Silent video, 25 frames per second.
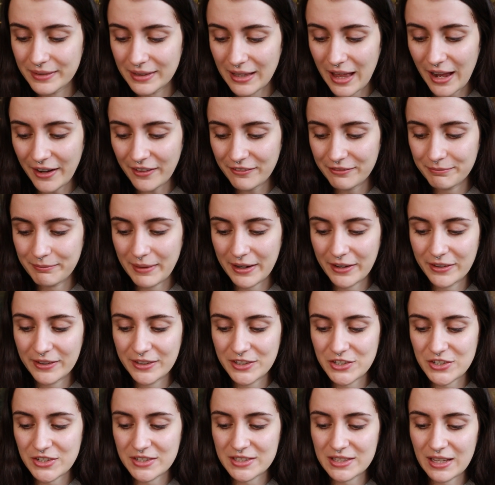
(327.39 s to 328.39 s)
A lot of
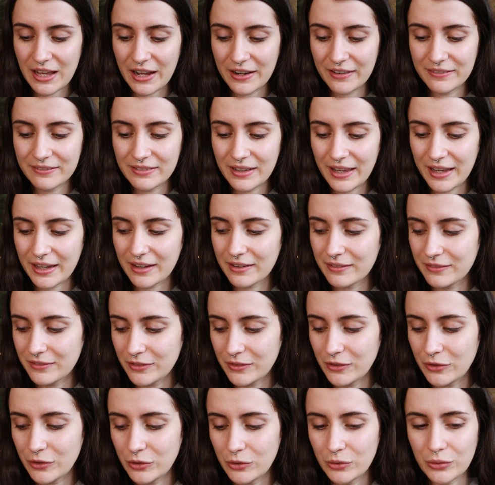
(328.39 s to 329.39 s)
marriages, a lot of like
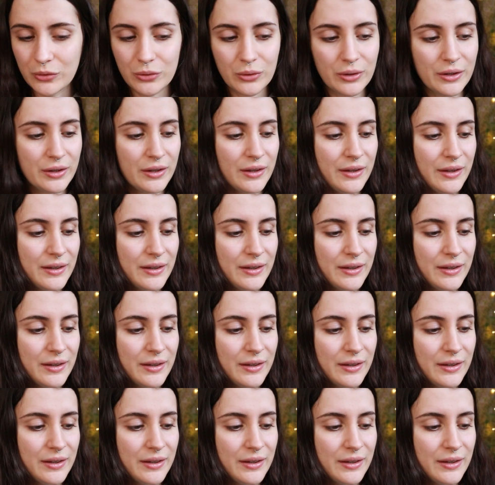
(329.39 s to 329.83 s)
new